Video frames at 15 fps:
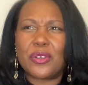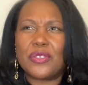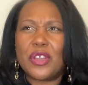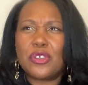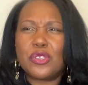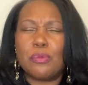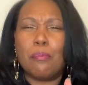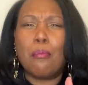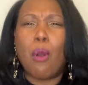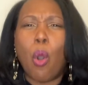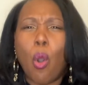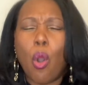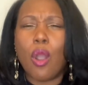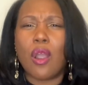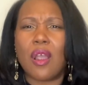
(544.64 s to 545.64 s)
There's
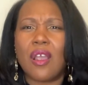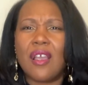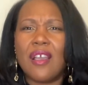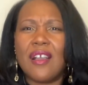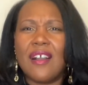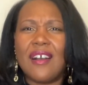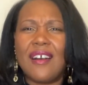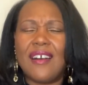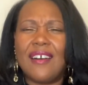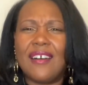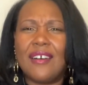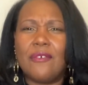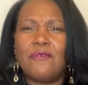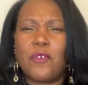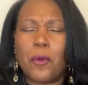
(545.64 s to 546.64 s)
more
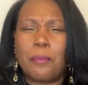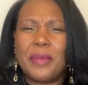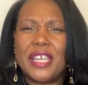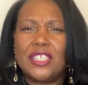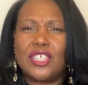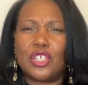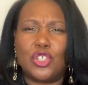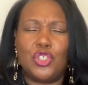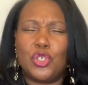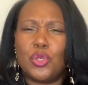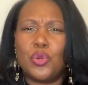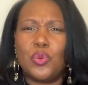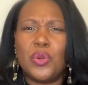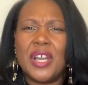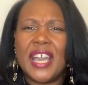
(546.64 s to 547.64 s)
for me to
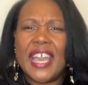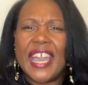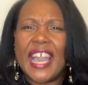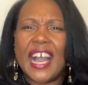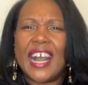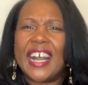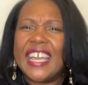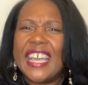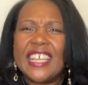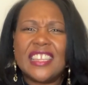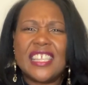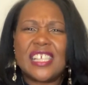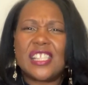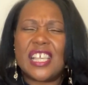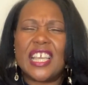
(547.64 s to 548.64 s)
do in
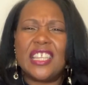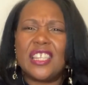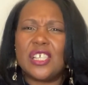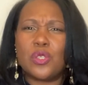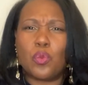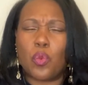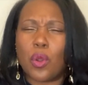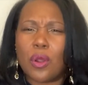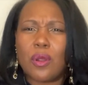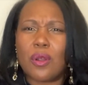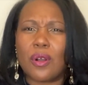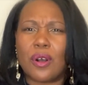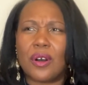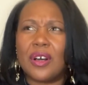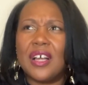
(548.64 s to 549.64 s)
this
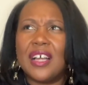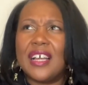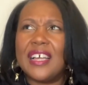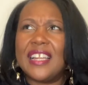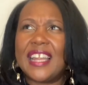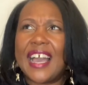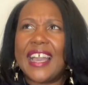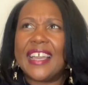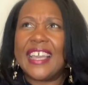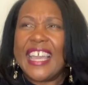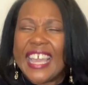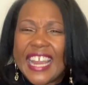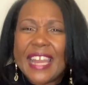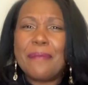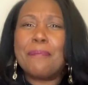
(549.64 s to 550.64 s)
world, like
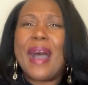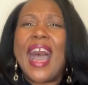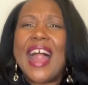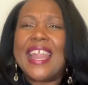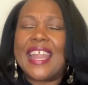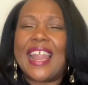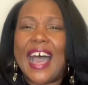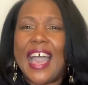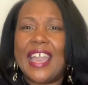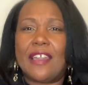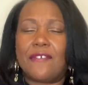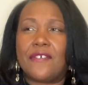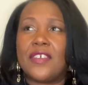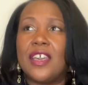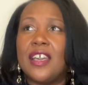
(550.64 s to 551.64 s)
in my
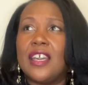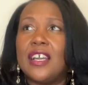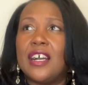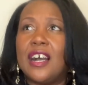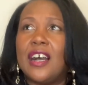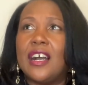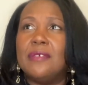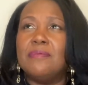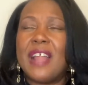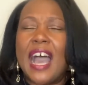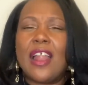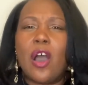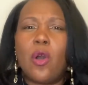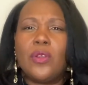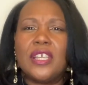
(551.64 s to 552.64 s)
life,
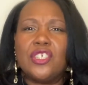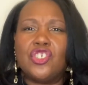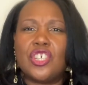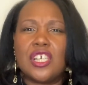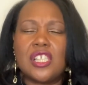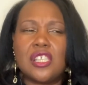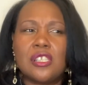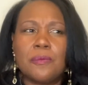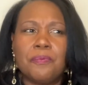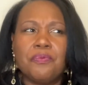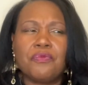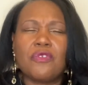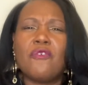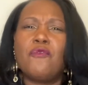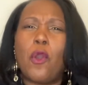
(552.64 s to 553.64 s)
not only just
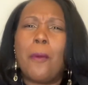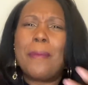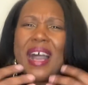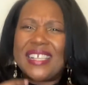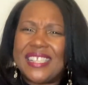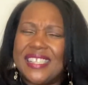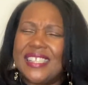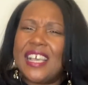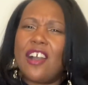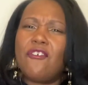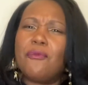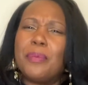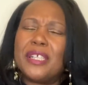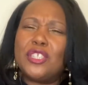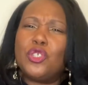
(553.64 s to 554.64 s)
for myself,
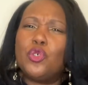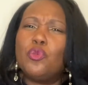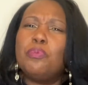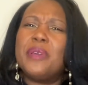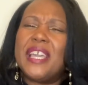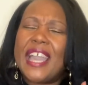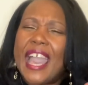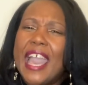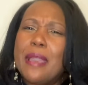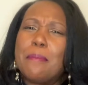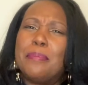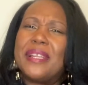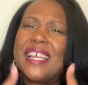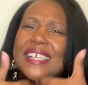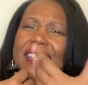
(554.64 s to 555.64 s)
but to be a
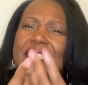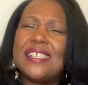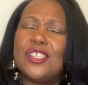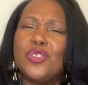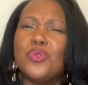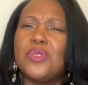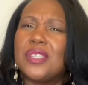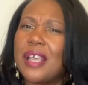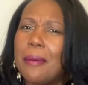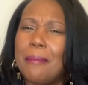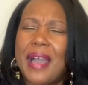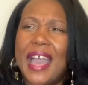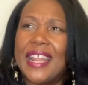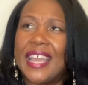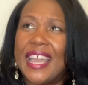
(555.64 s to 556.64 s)
blessing to
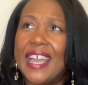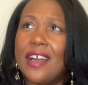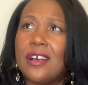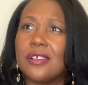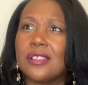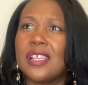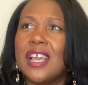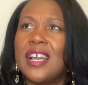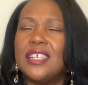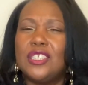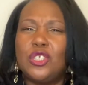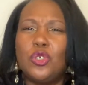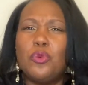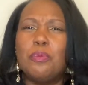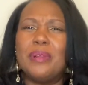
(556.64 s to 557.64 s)
somebody else,
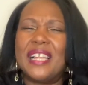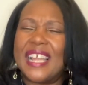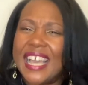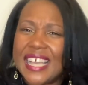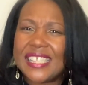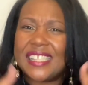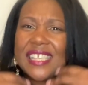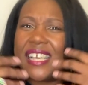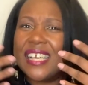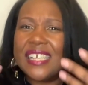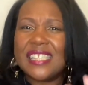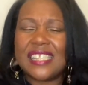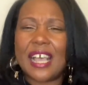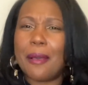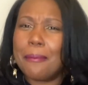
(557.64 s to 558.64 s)
to bless
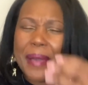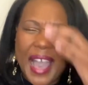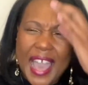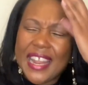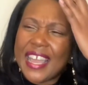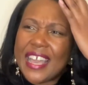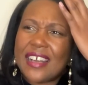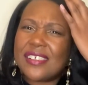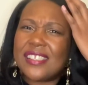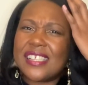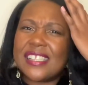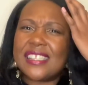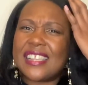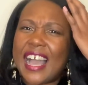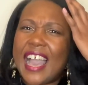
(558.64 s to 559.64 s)
somebody
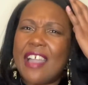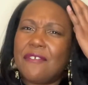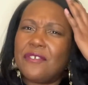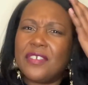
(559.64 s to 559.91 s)
else's life.